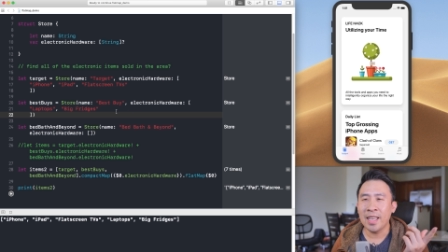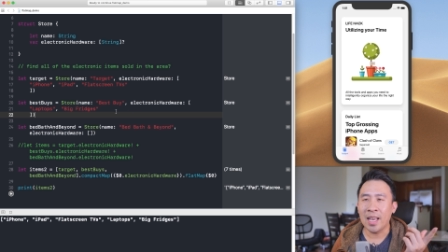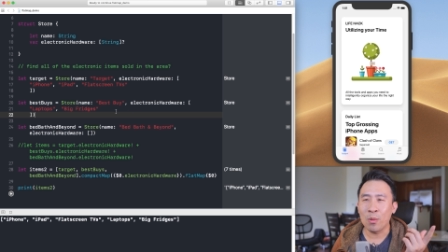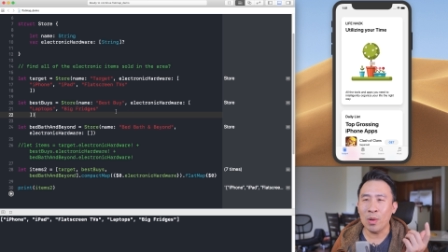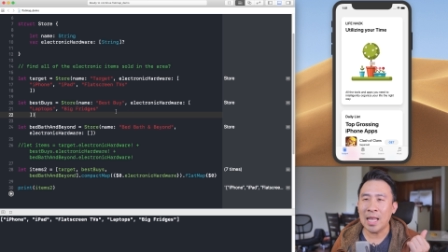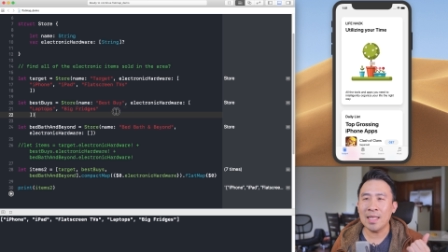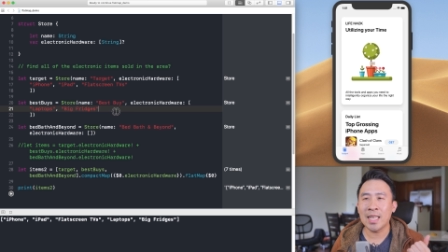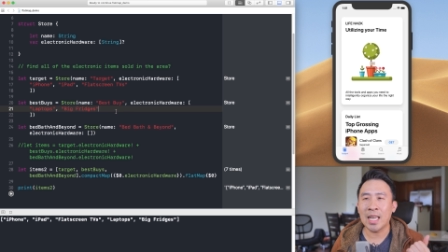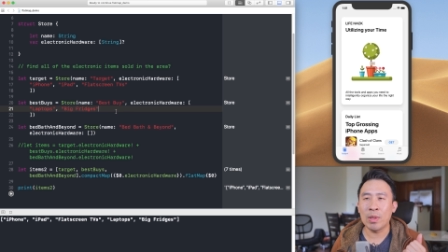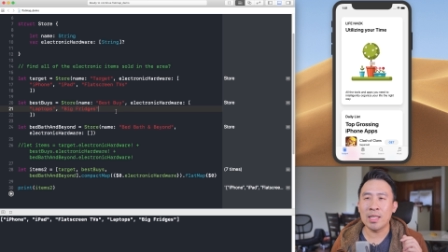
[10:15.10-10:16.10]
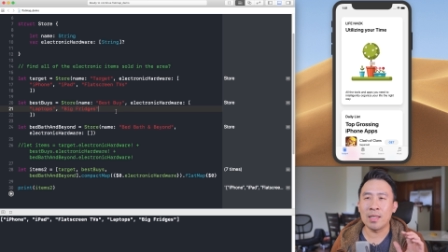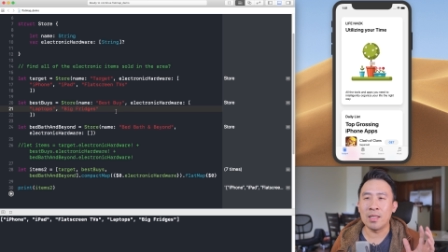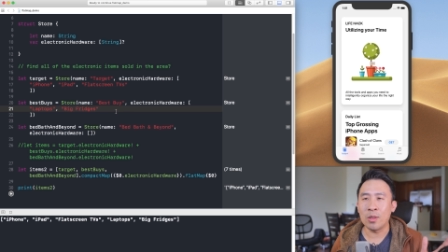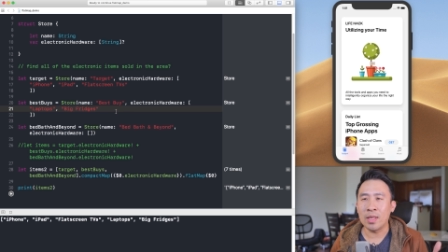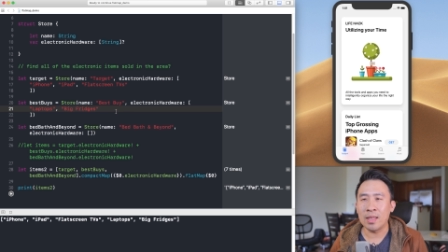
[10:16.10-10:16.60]
uh, one last thing I would like to
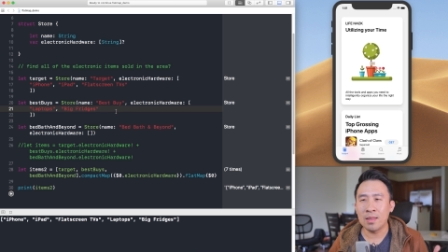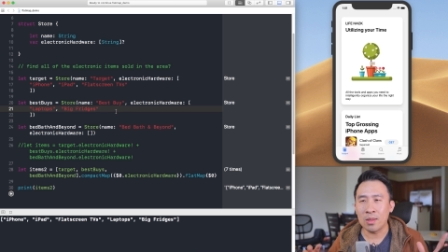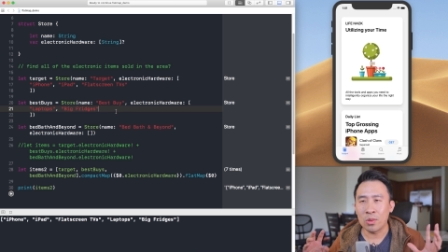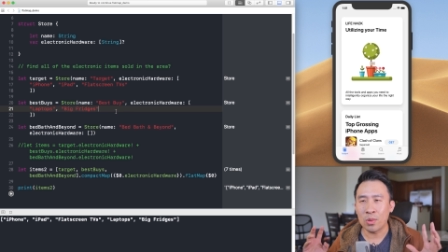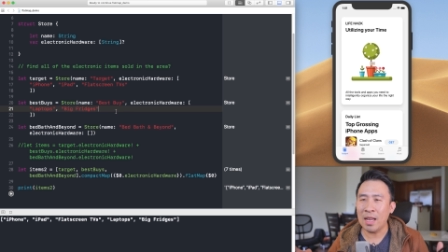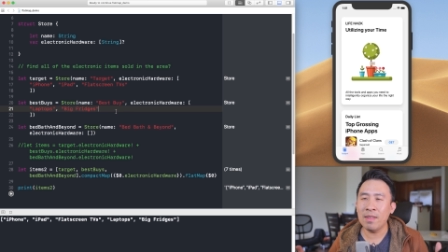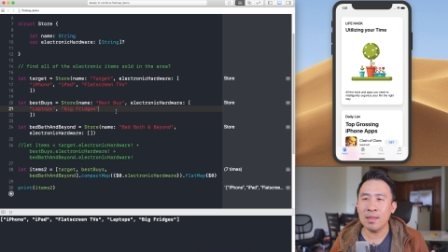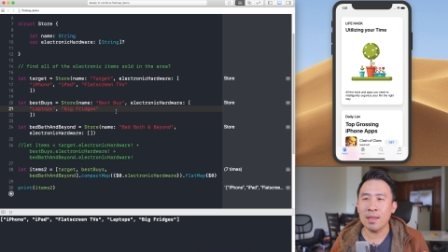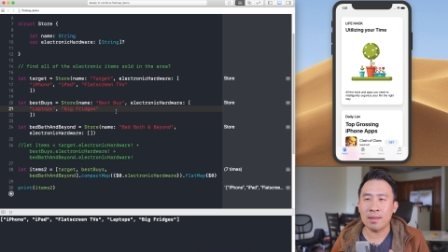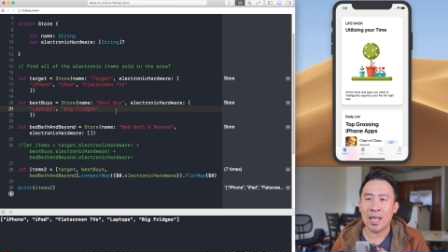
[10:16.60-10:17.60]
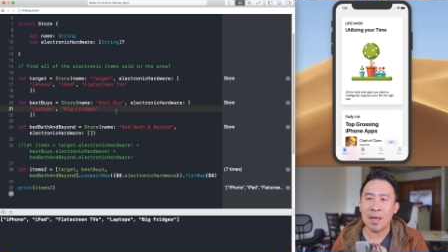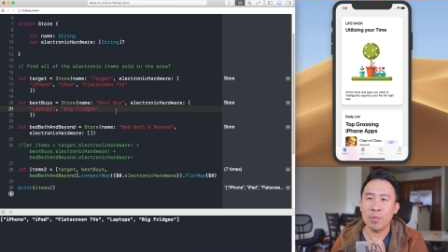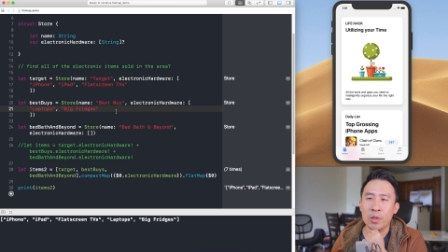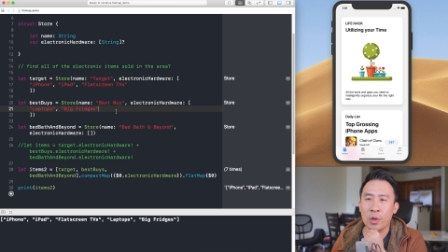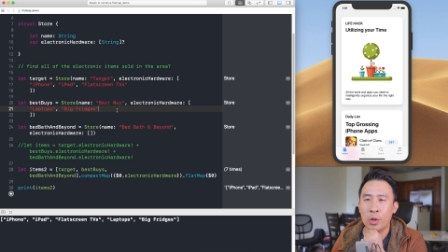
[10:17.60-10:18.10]
do is to drive this example
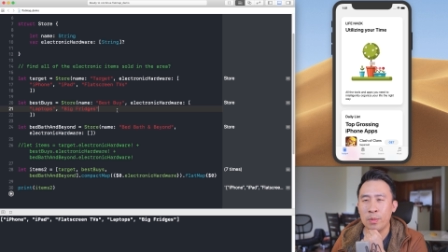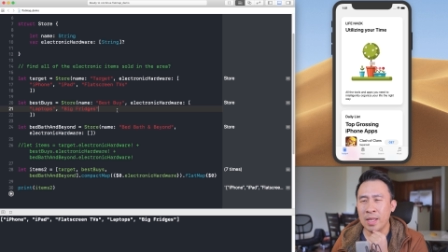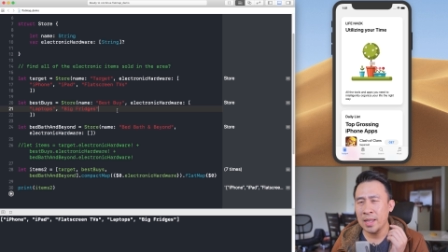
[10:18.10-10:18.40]
home